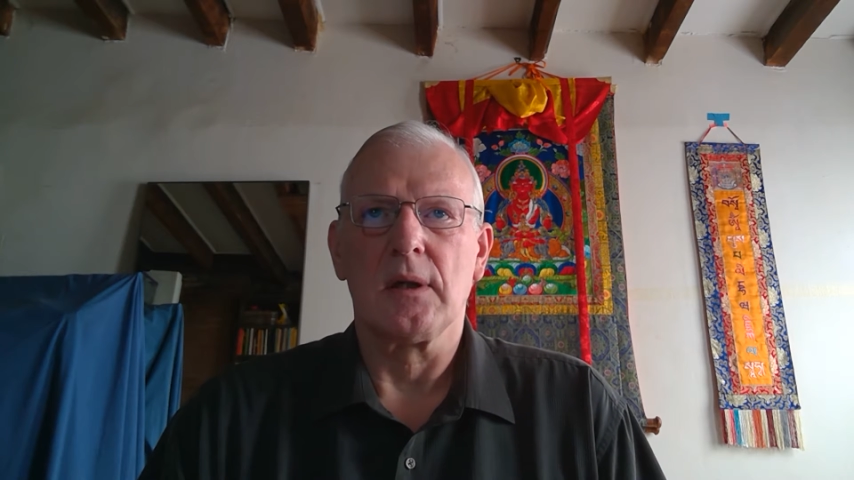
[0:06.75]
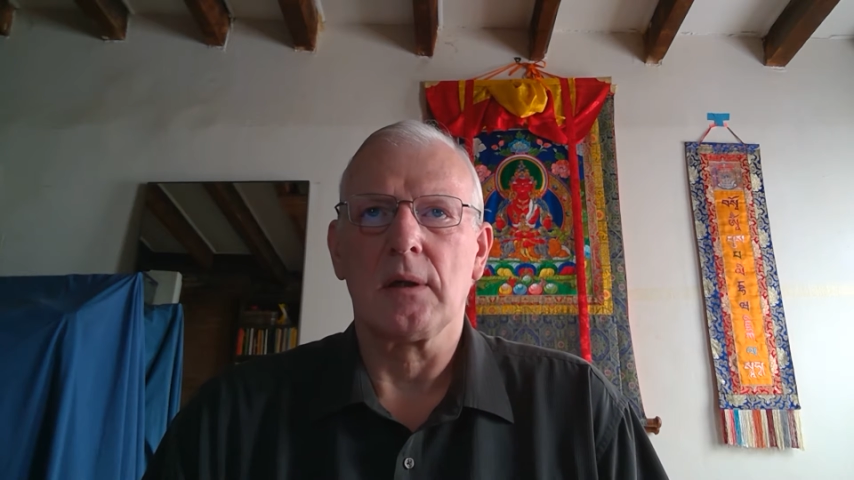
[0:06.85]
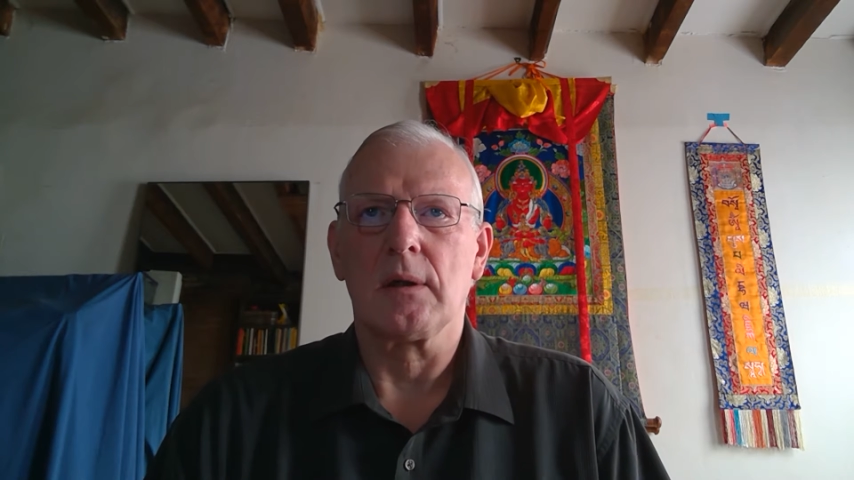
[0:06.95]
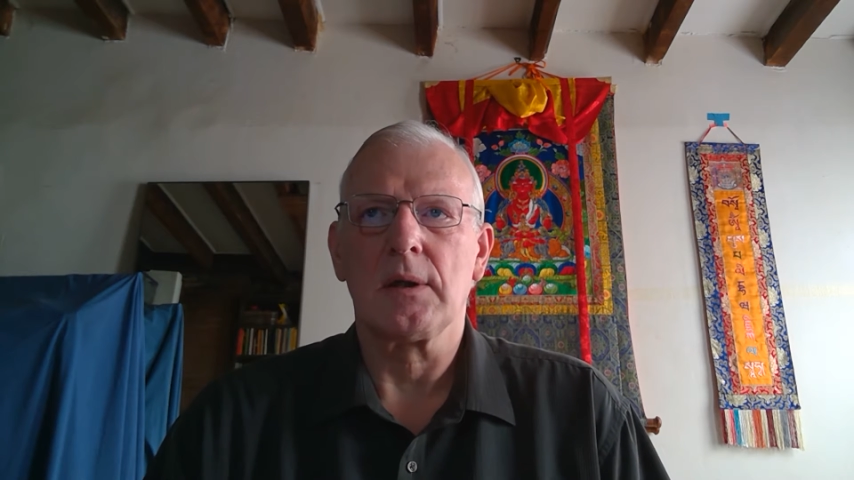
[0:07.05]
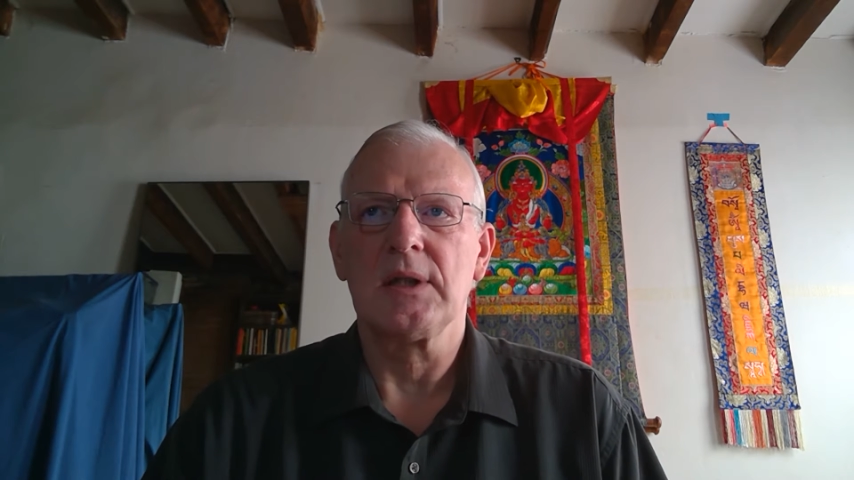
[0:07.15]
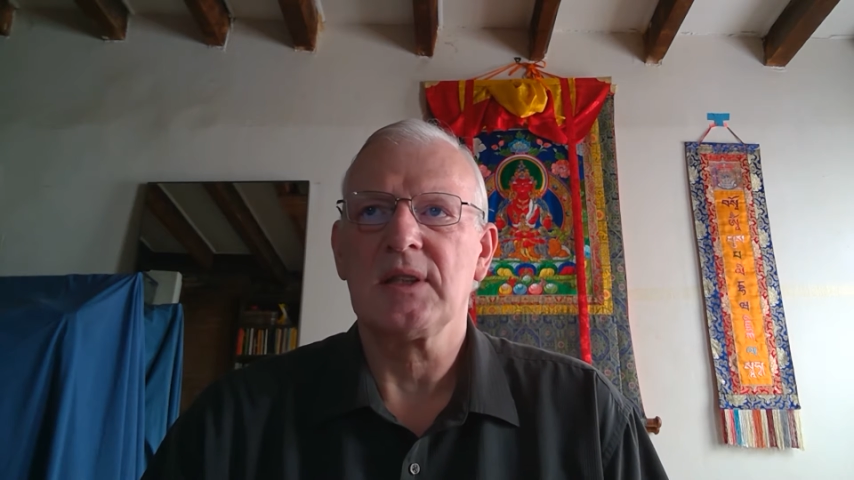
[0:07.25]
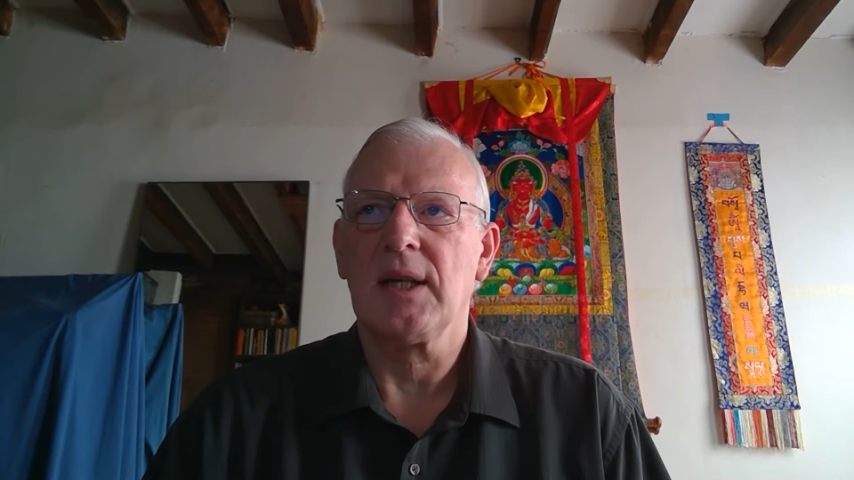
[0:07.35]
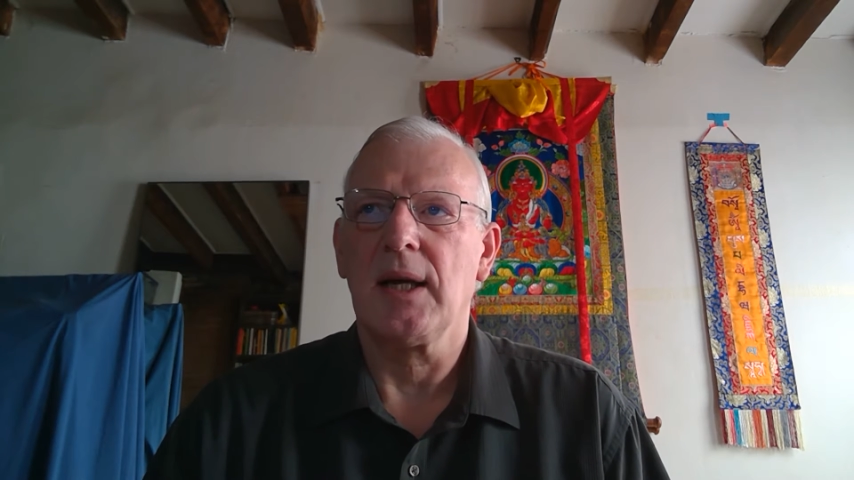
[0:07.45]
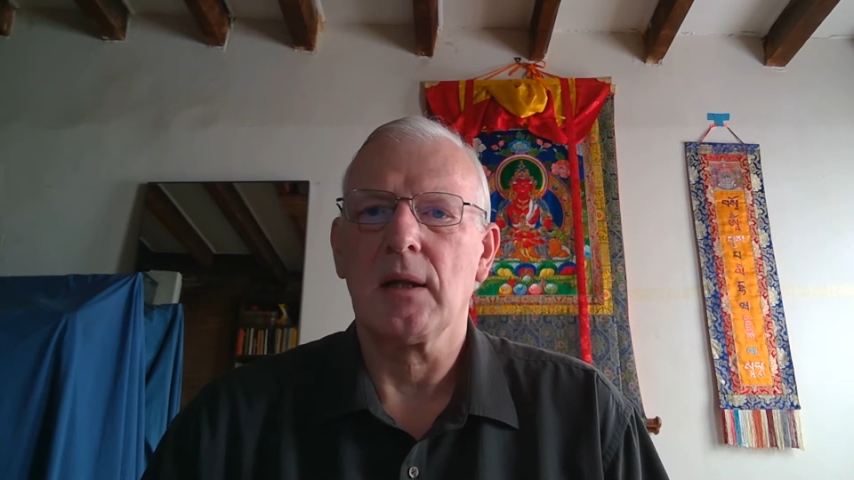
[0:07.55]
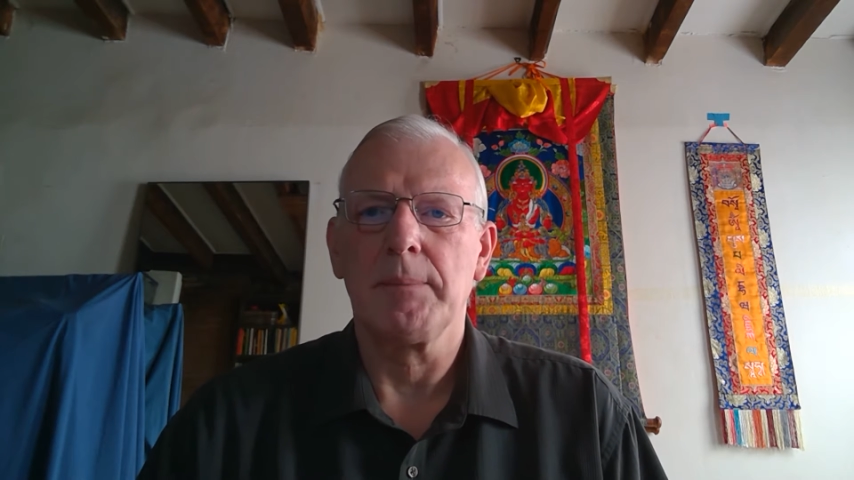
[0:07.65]
an
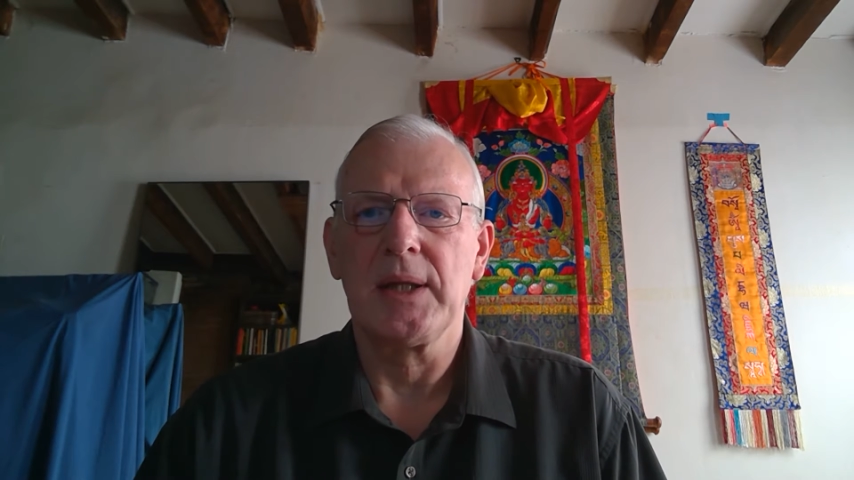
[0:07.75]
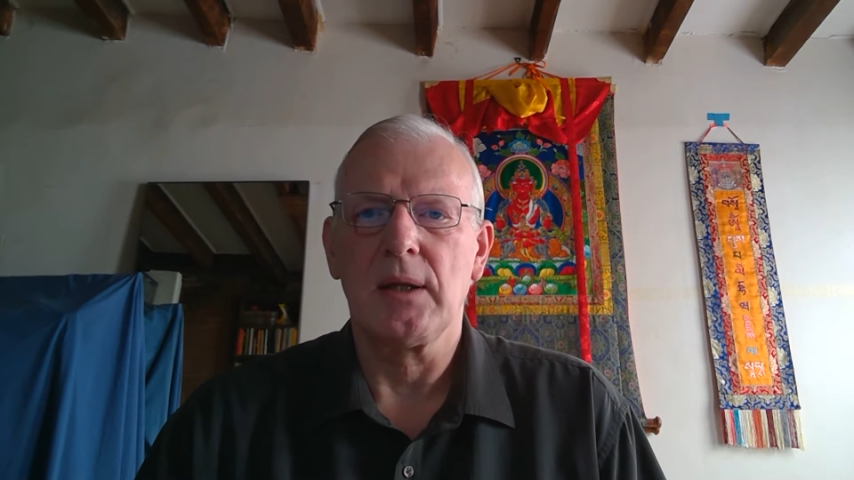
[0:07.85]
artistic element